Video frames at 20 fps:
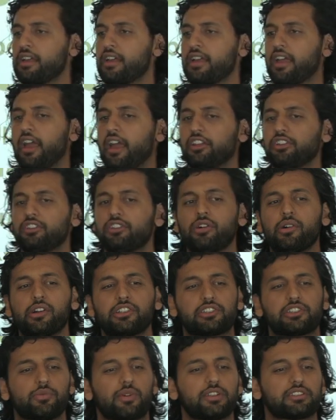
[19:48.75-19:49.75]
Yeah. And you know
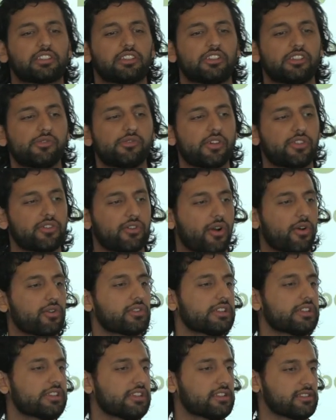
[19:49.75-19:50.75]
what she wants to do with her
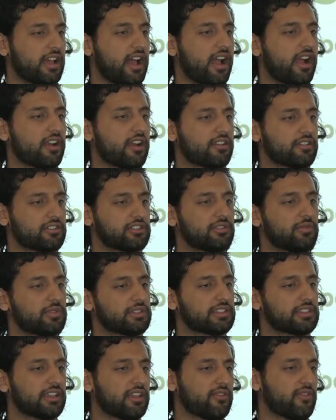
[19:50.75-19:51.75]
only desire? She
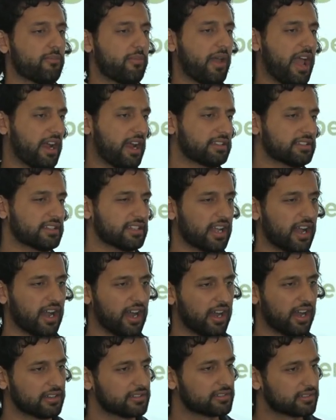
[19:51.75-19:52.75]
wants to give it back to
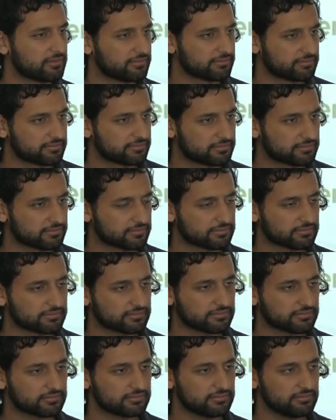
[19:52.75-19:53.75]
God. Yeah.
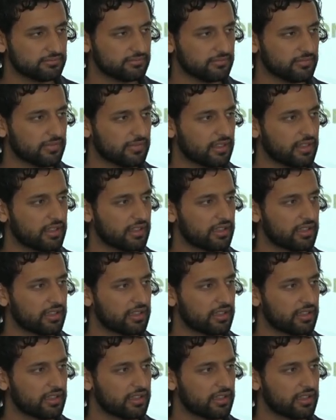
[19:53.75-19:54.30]
Amen.